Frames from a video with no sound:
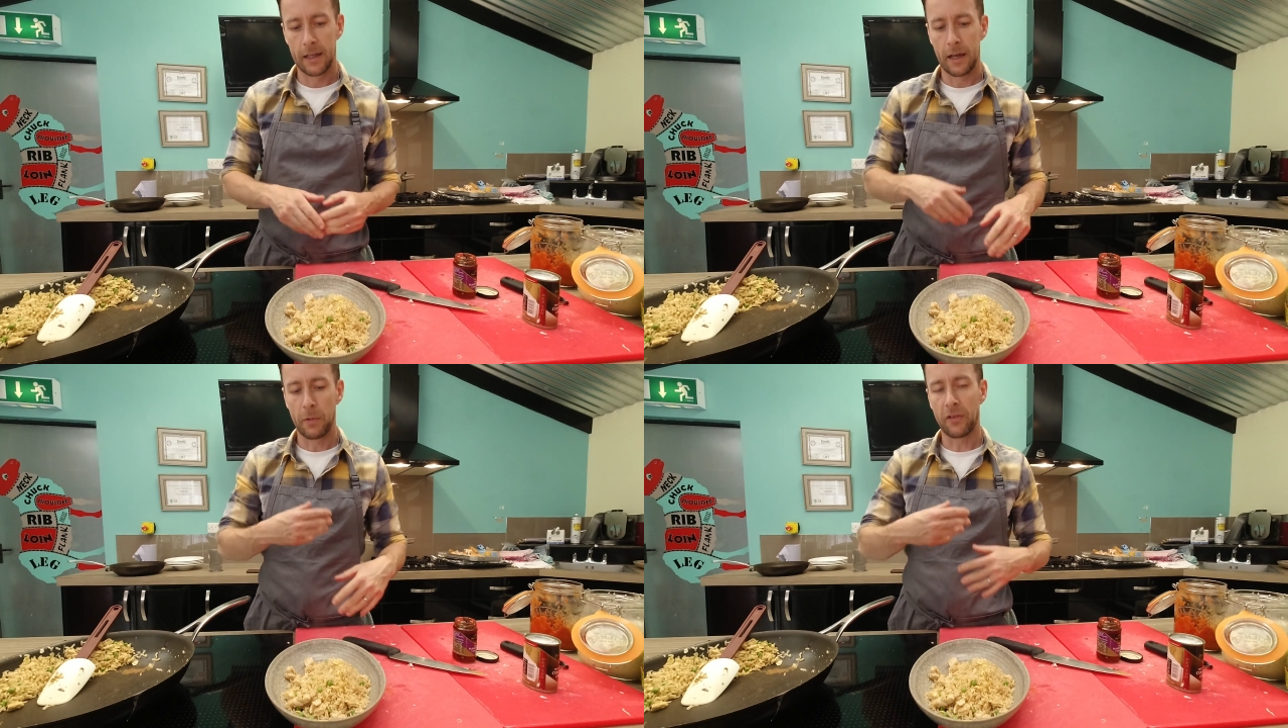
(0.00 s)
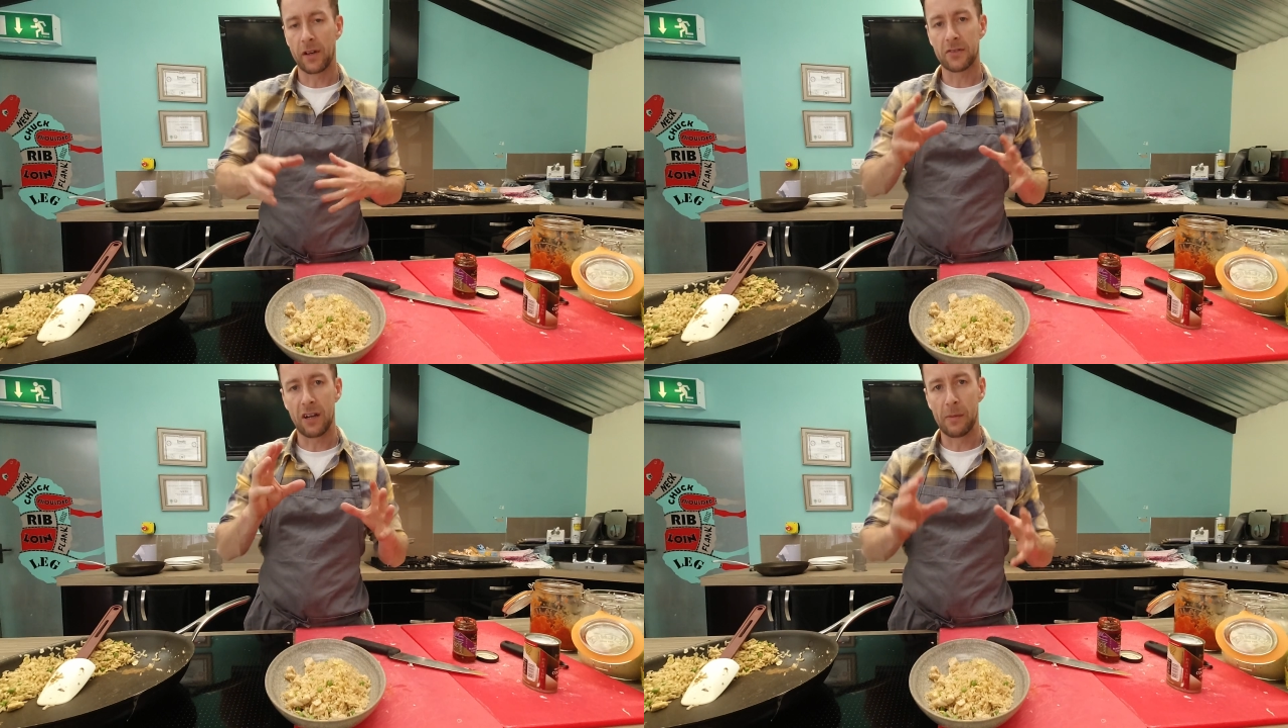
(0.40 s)
And we've got
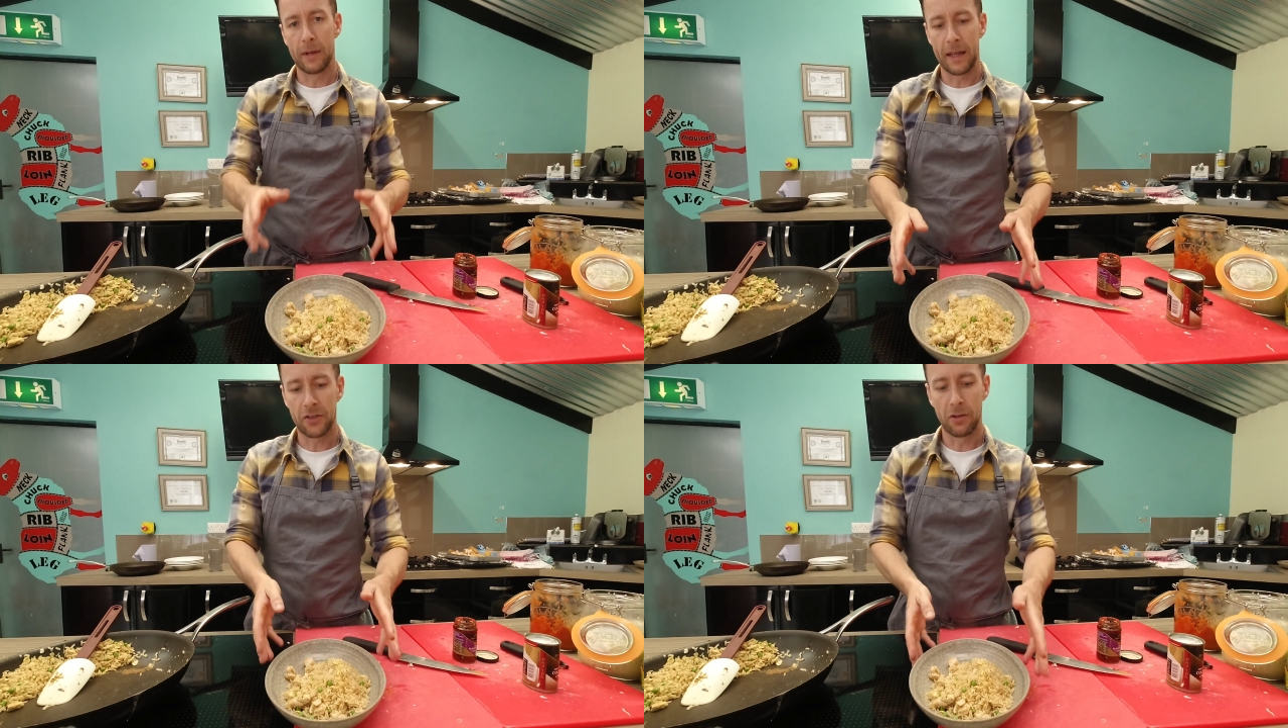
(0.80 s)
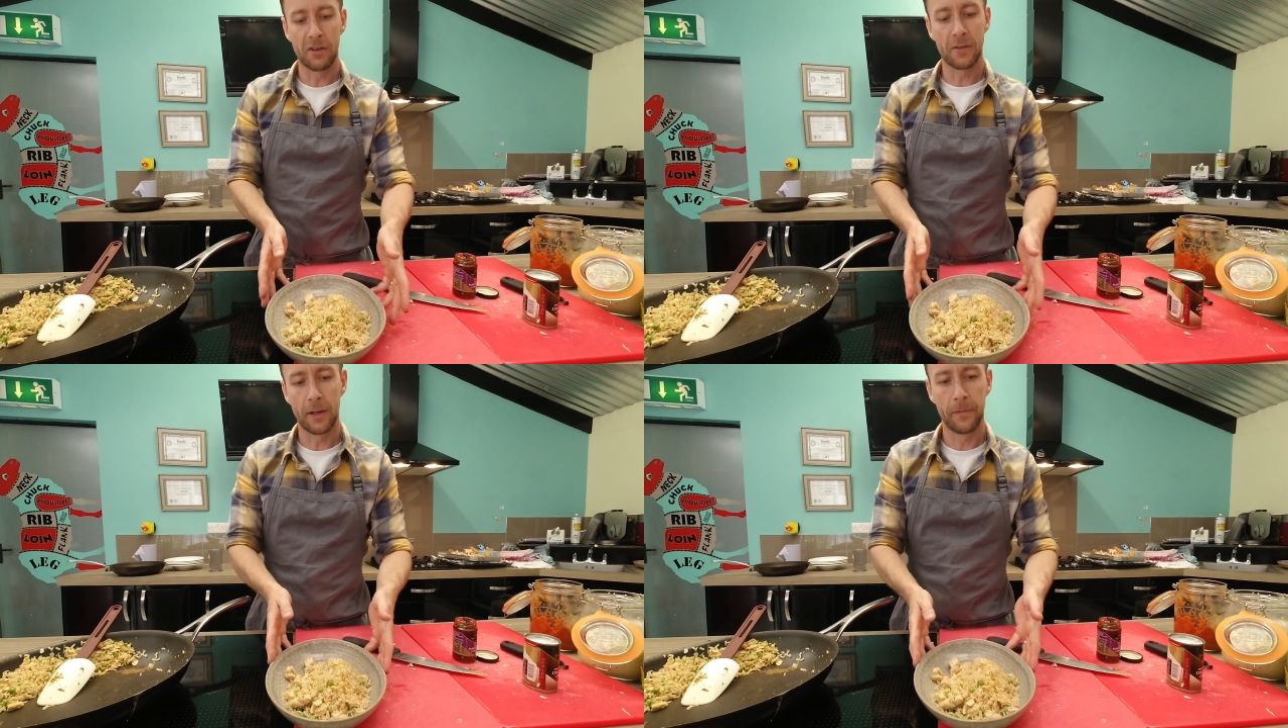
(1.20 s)
a scrambled egg through it
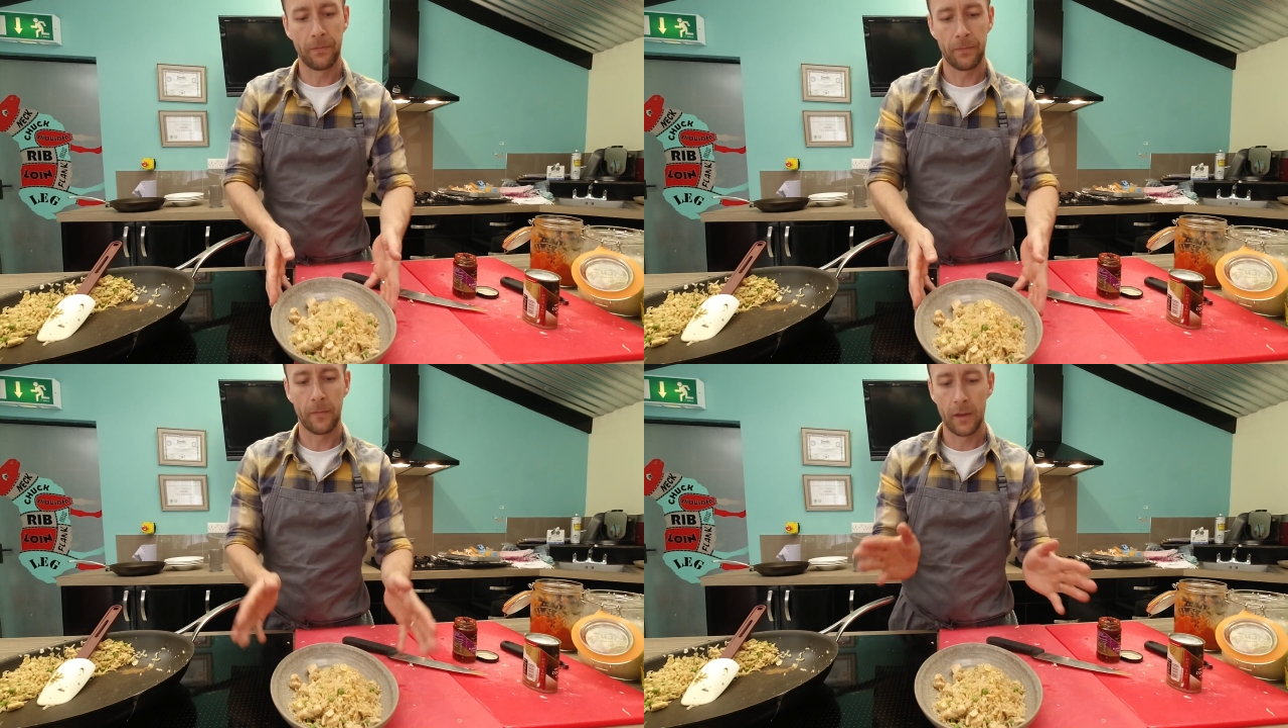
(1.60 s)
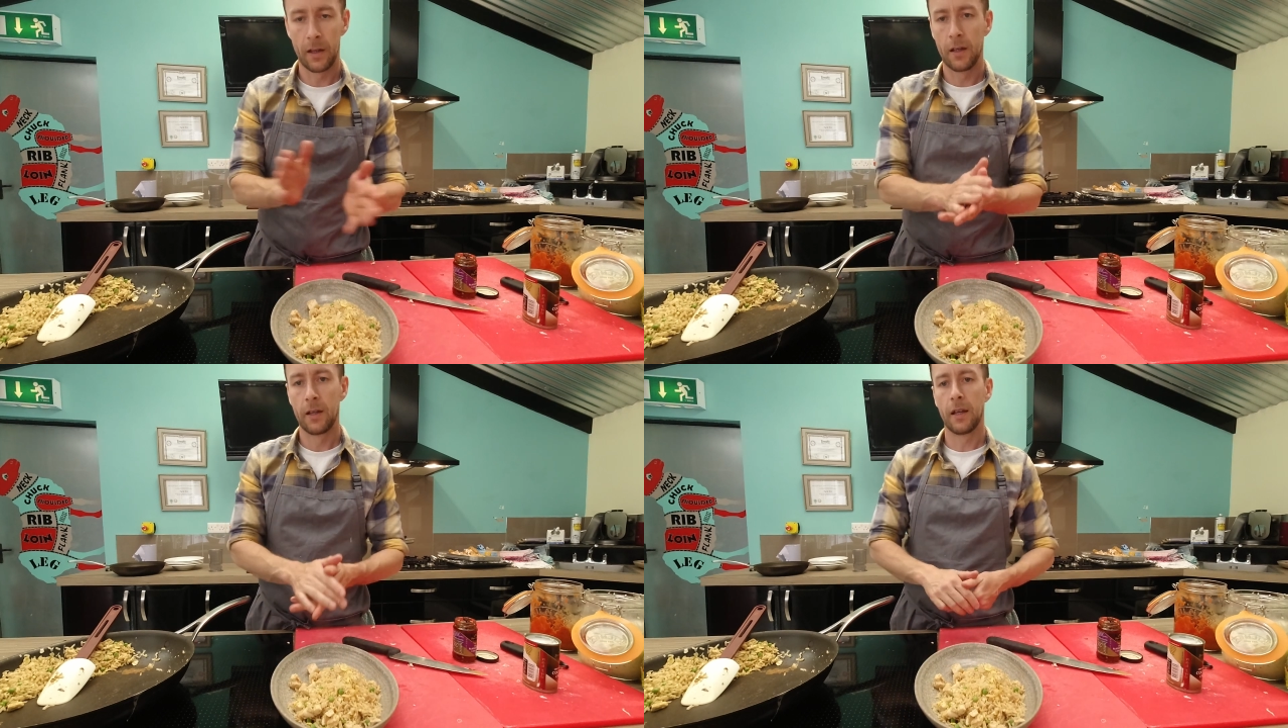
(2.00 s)
as well.
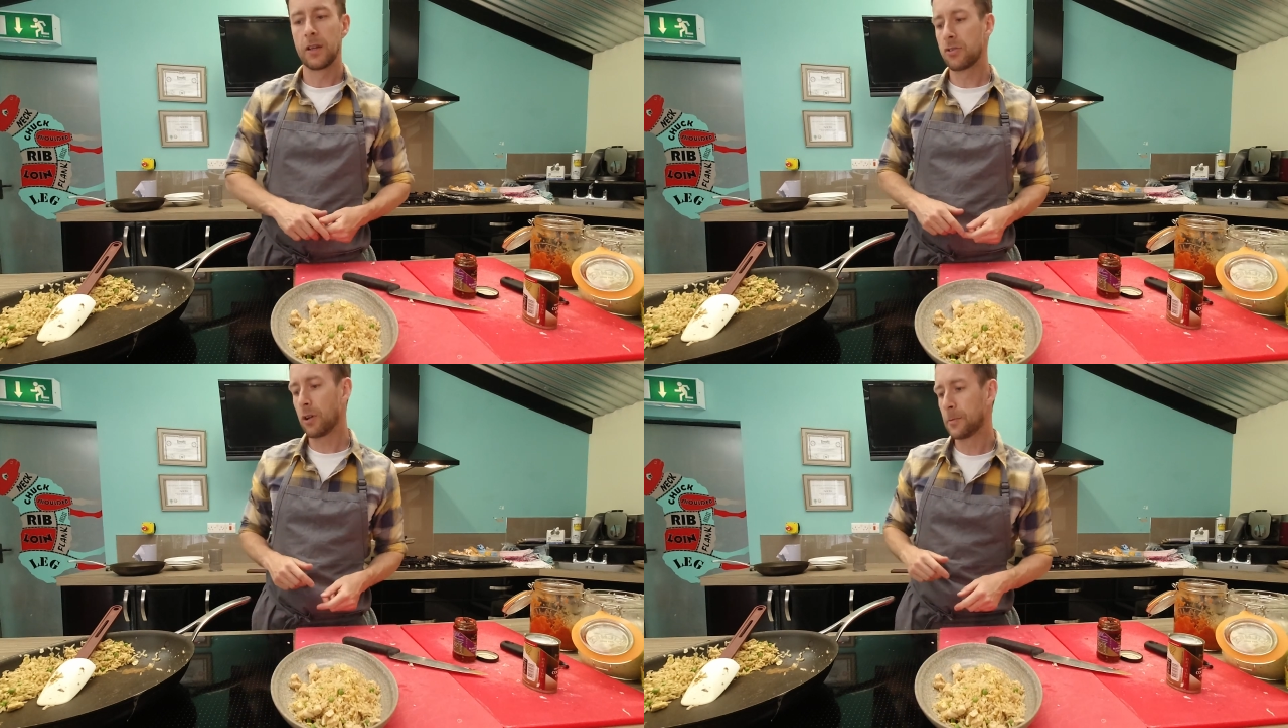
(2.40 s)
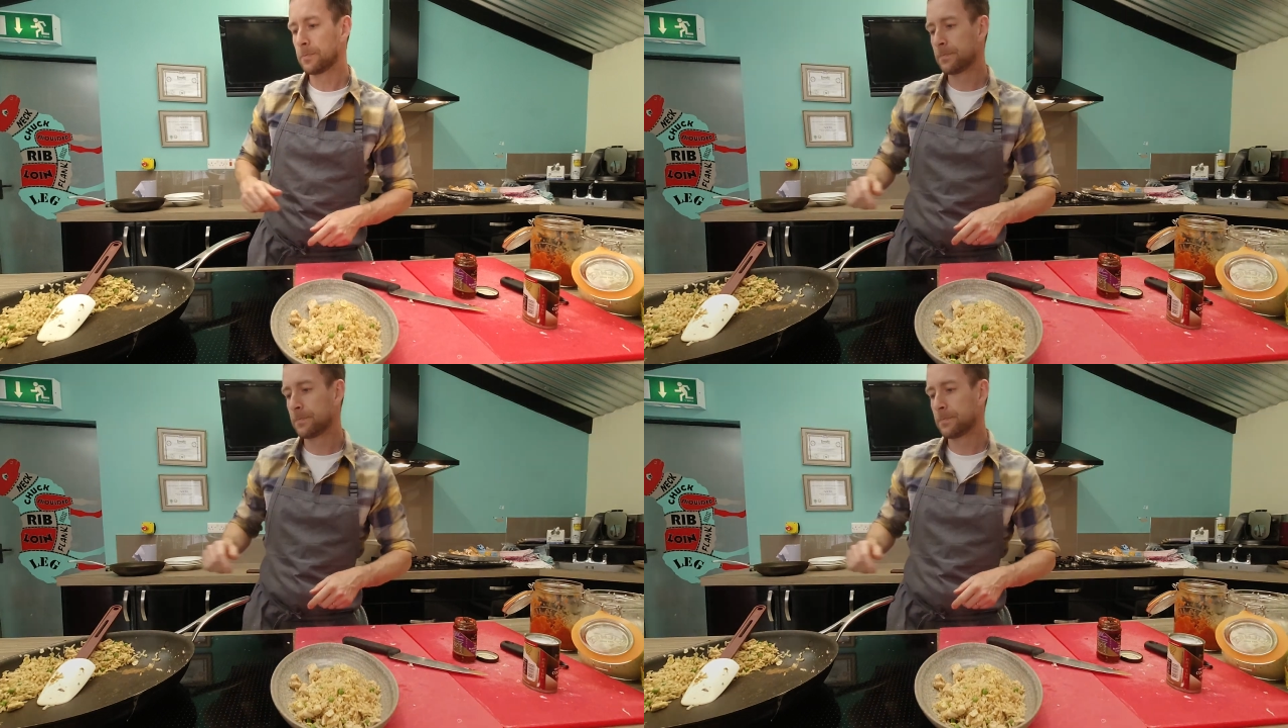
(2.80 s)
Enjoy.